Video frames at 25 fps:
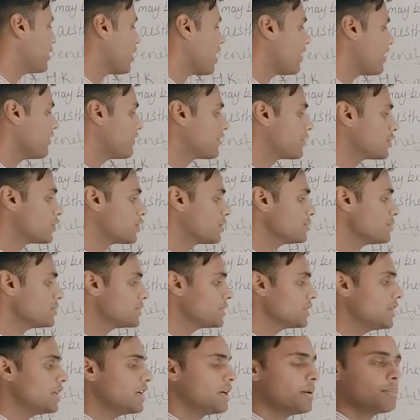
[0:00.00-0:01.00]
of
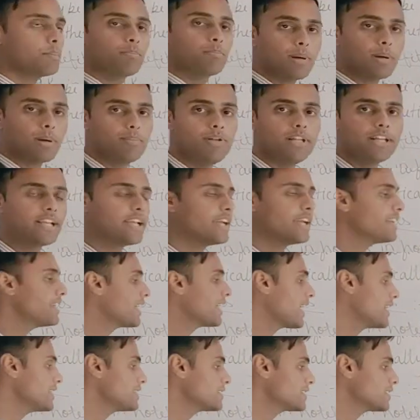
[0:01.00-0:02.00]
rooms, public
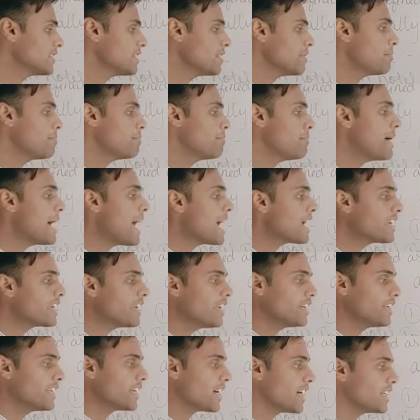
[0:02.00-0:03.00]
areas, back
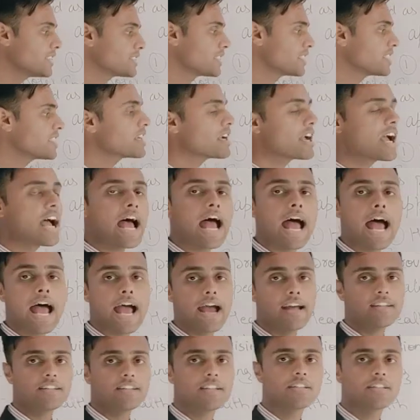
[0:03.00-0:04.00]
areas,
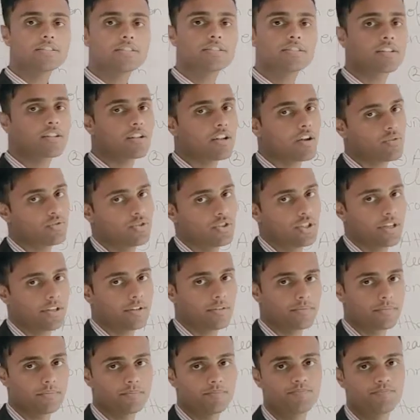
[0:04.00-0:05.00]
and the
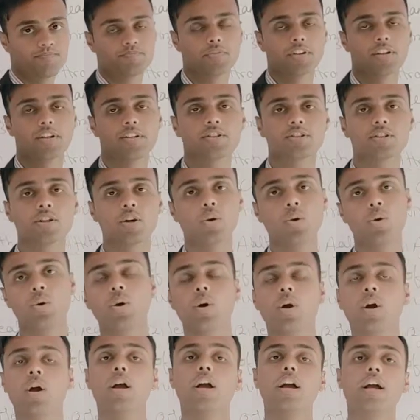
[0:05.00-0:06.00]
surrounding.
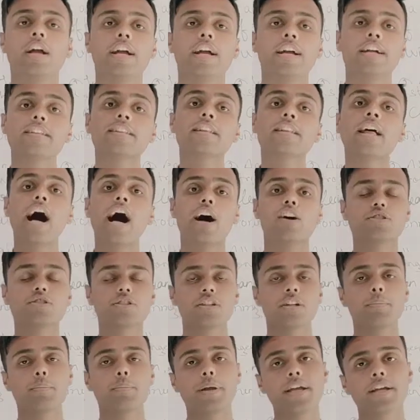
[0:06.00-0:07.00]
So, in the
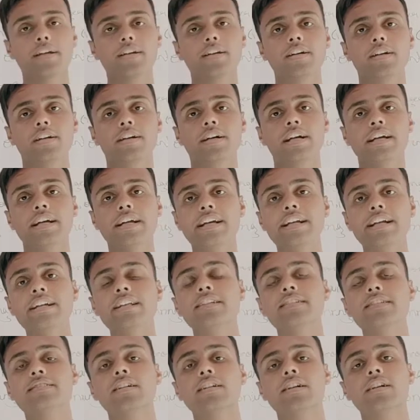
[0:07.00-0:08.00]
housekeeping, it
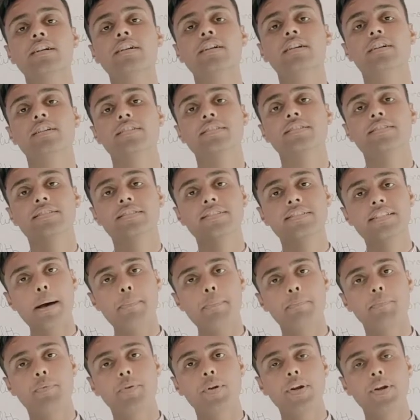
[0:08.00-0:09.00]
is a
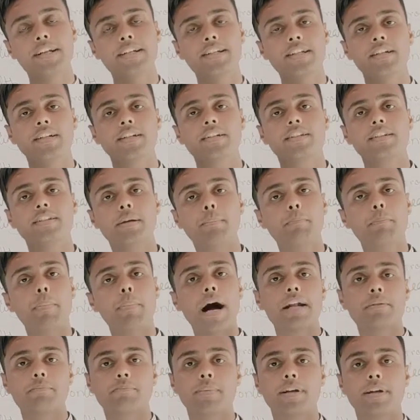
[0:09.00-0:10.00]
separate
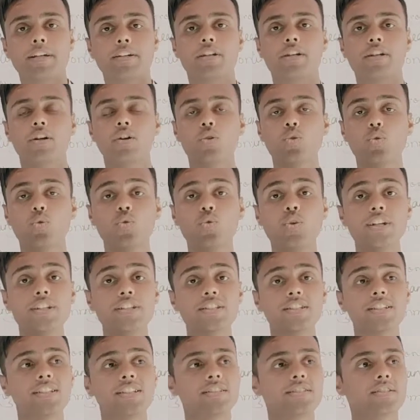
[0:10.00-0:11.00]
department
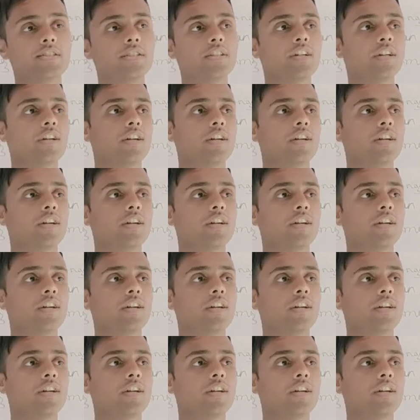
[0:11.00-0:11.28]
which is,